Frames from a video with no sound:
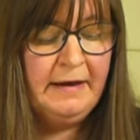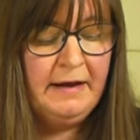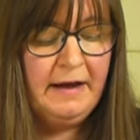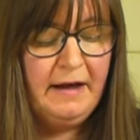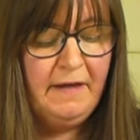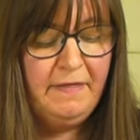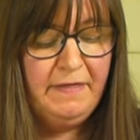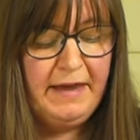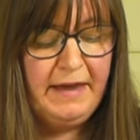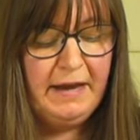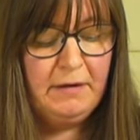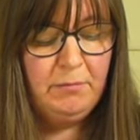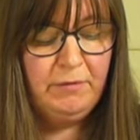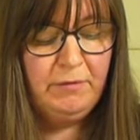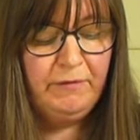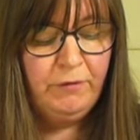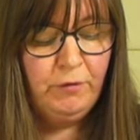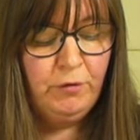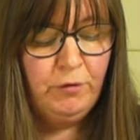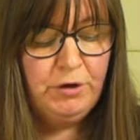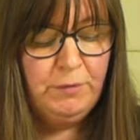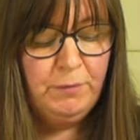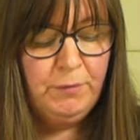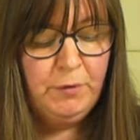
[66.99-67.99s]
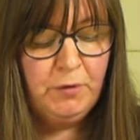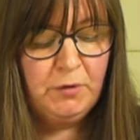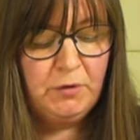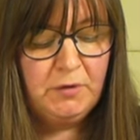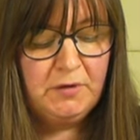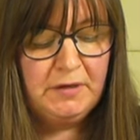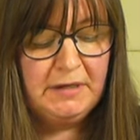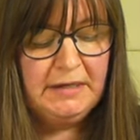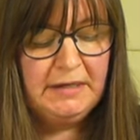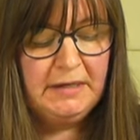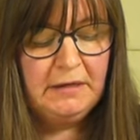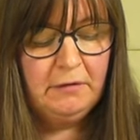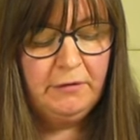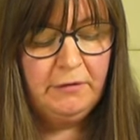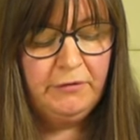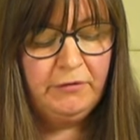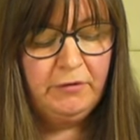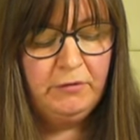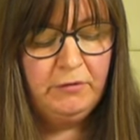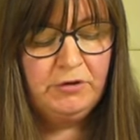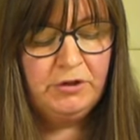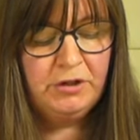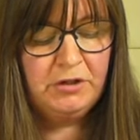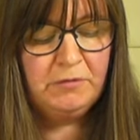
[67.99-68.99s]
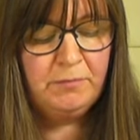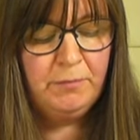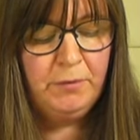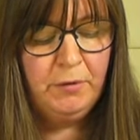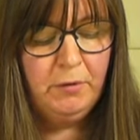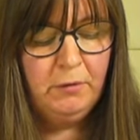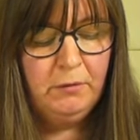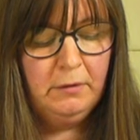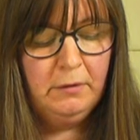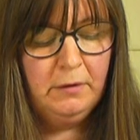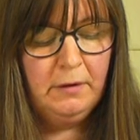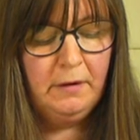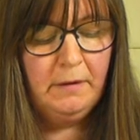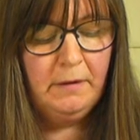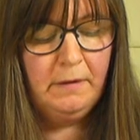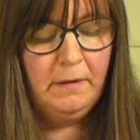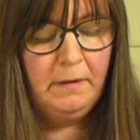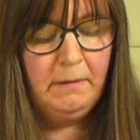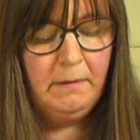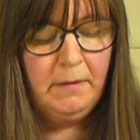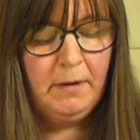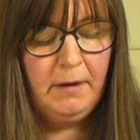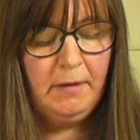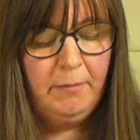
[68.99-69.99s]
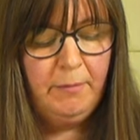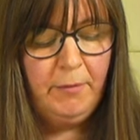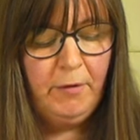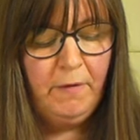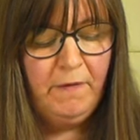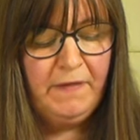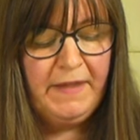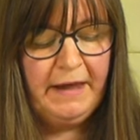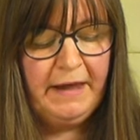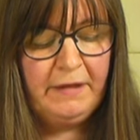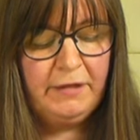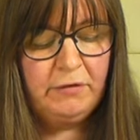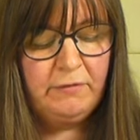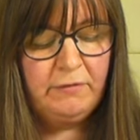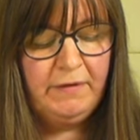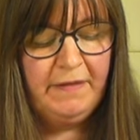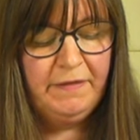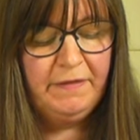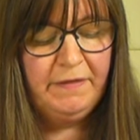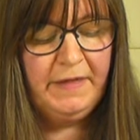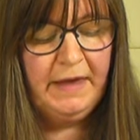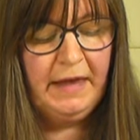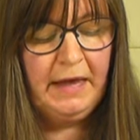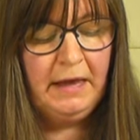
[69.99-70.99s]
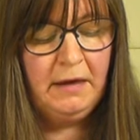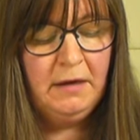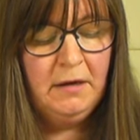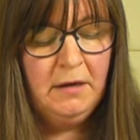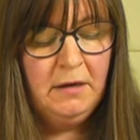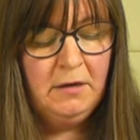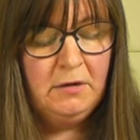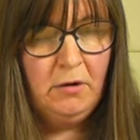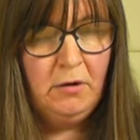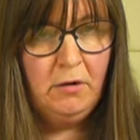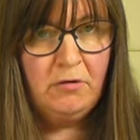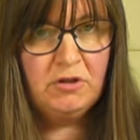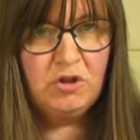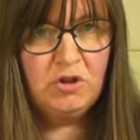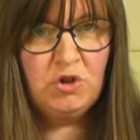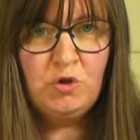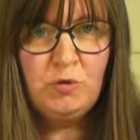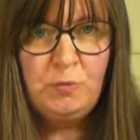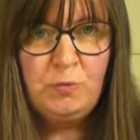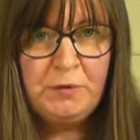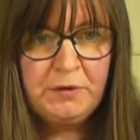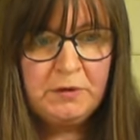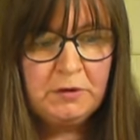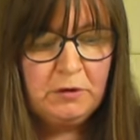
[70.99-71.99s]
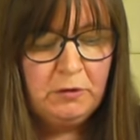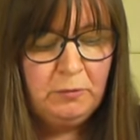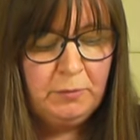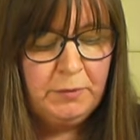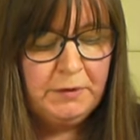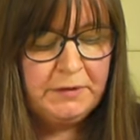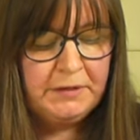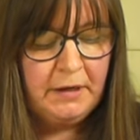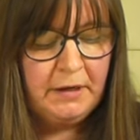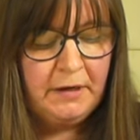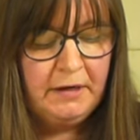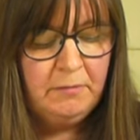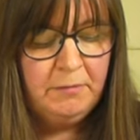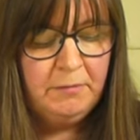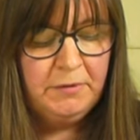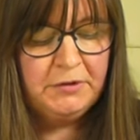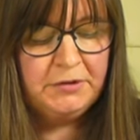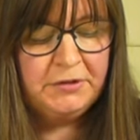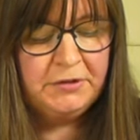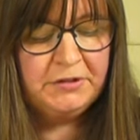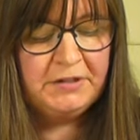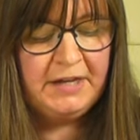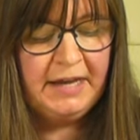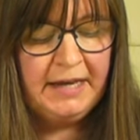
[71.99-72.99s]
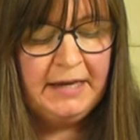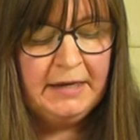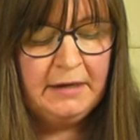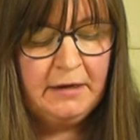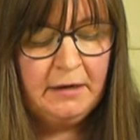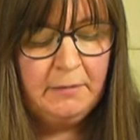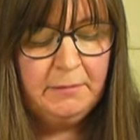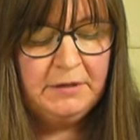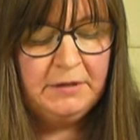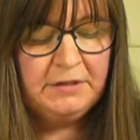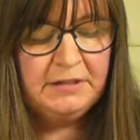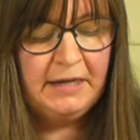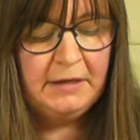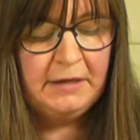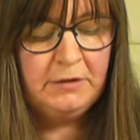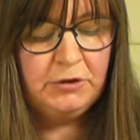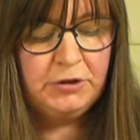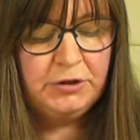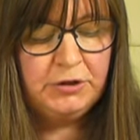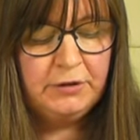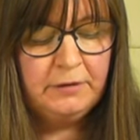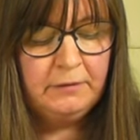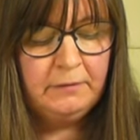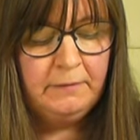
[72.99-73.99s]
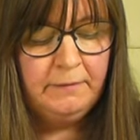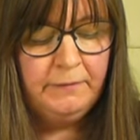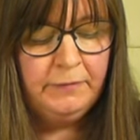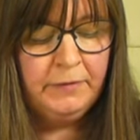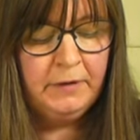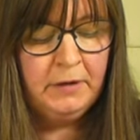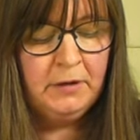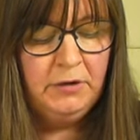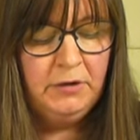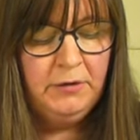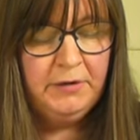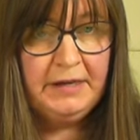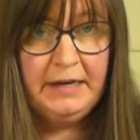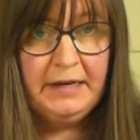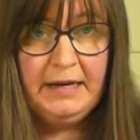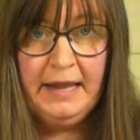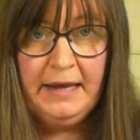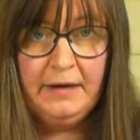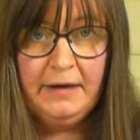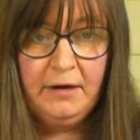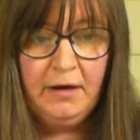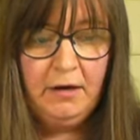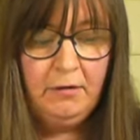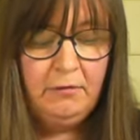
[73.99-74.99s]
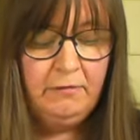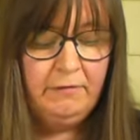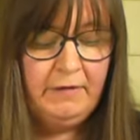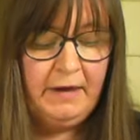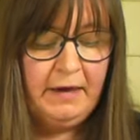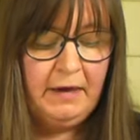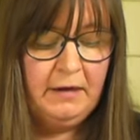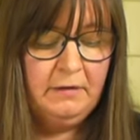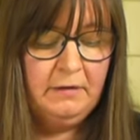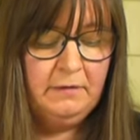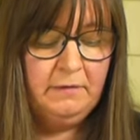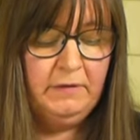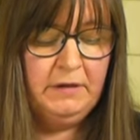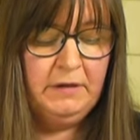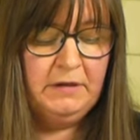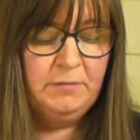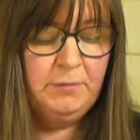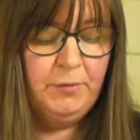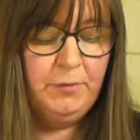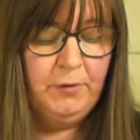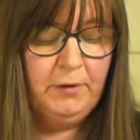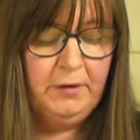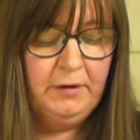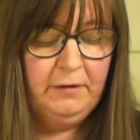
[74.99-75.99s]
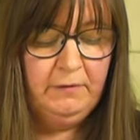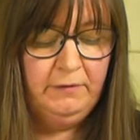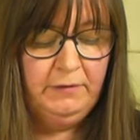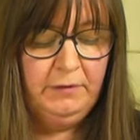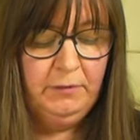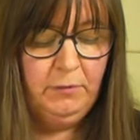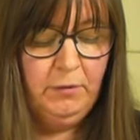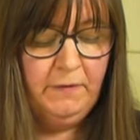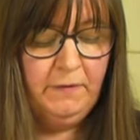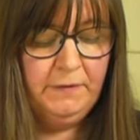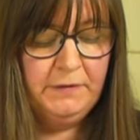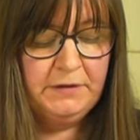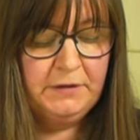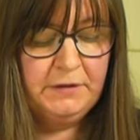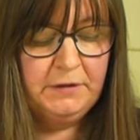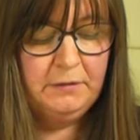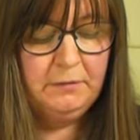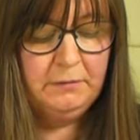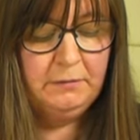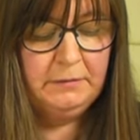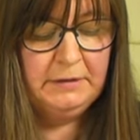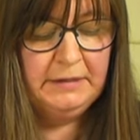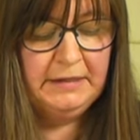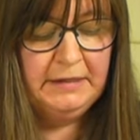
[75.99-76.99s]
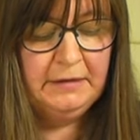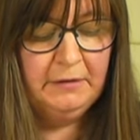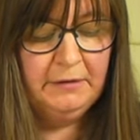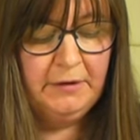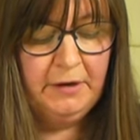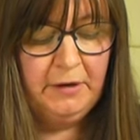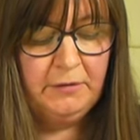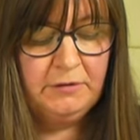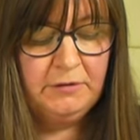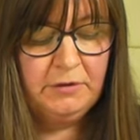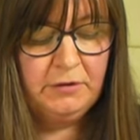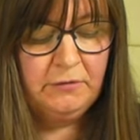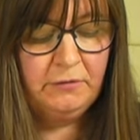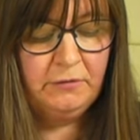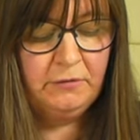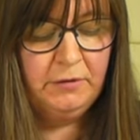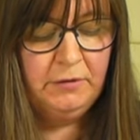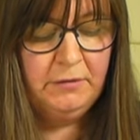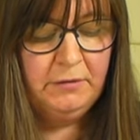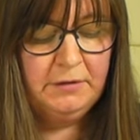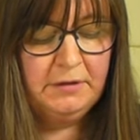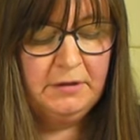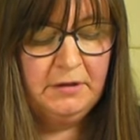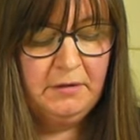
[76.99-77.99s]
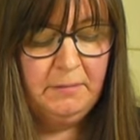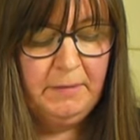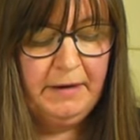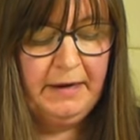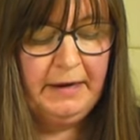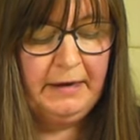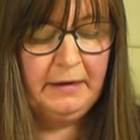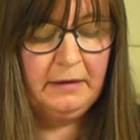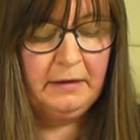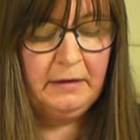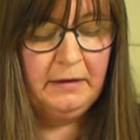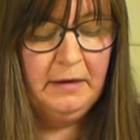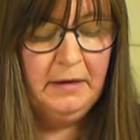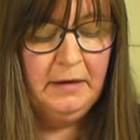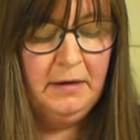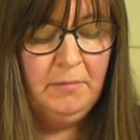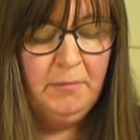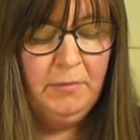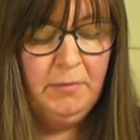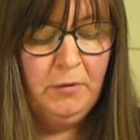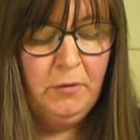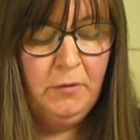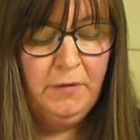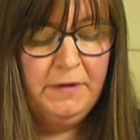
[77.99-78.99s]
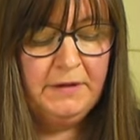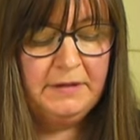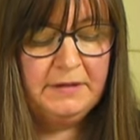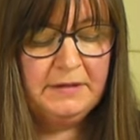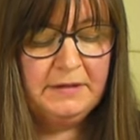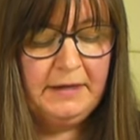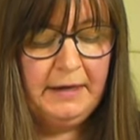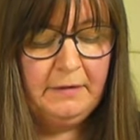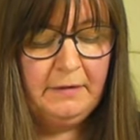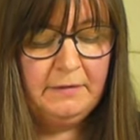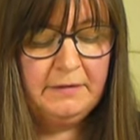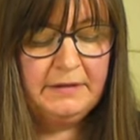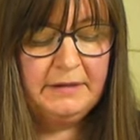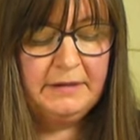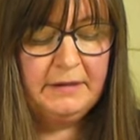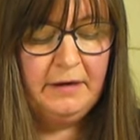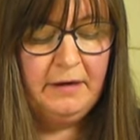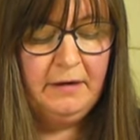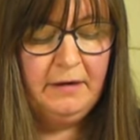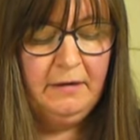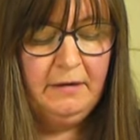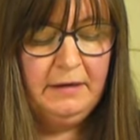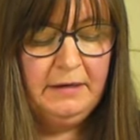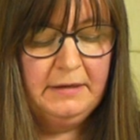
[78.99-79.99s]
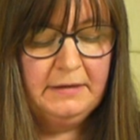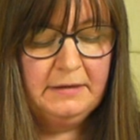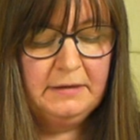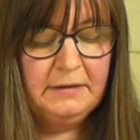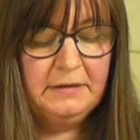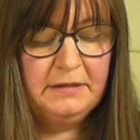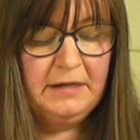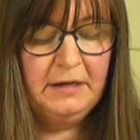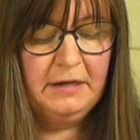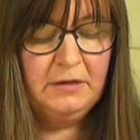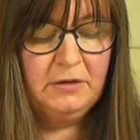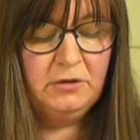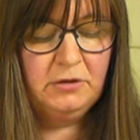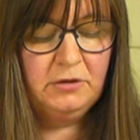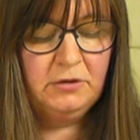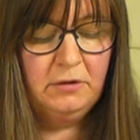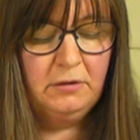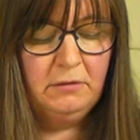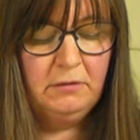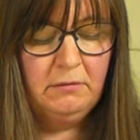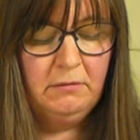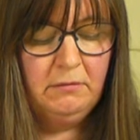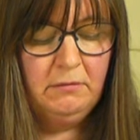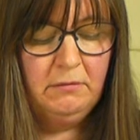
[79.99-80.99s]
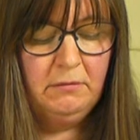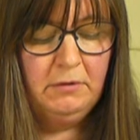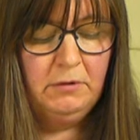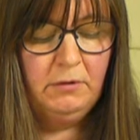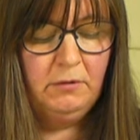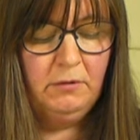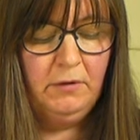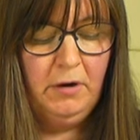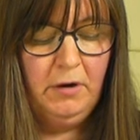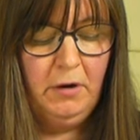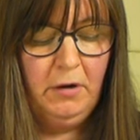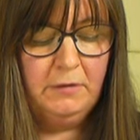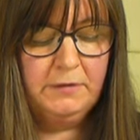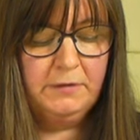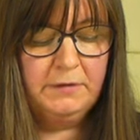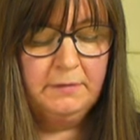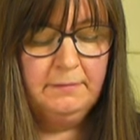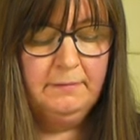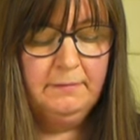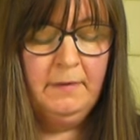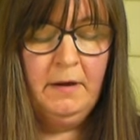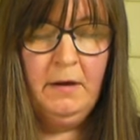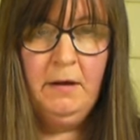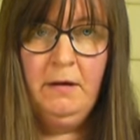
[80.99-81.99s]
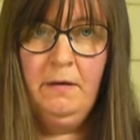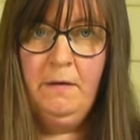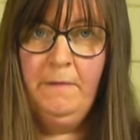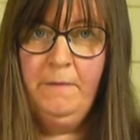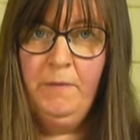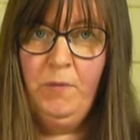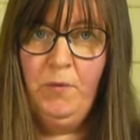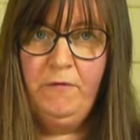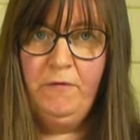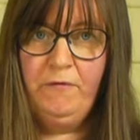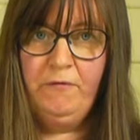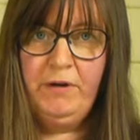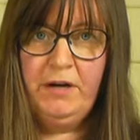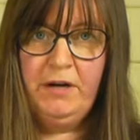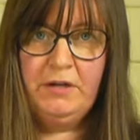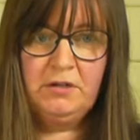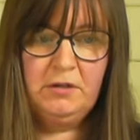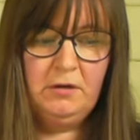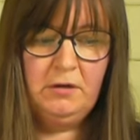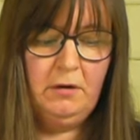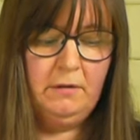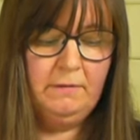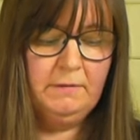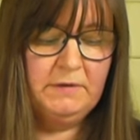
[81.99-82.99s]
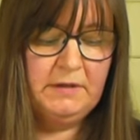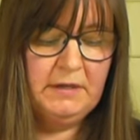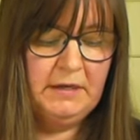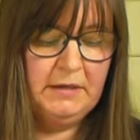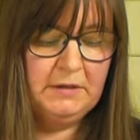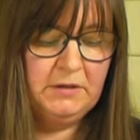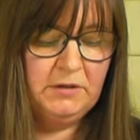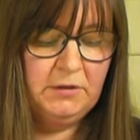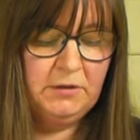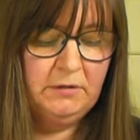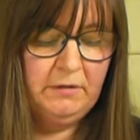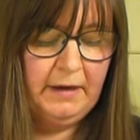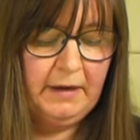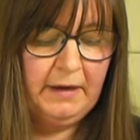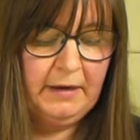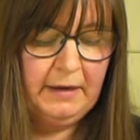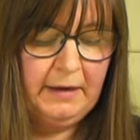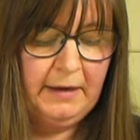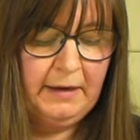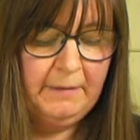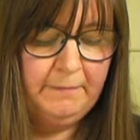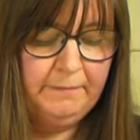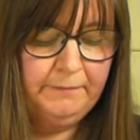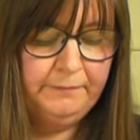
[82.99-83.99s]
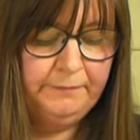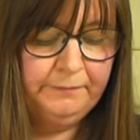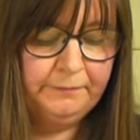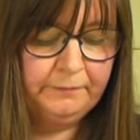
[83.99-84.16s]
And then before you pull your needle through, just pull up on that thread there, not super tight, but just take up the tension. You can let go of that at this point if you want to. Needle goes through to the back. Pull this down slowly to tension your knot. One French knot. So let's do that again.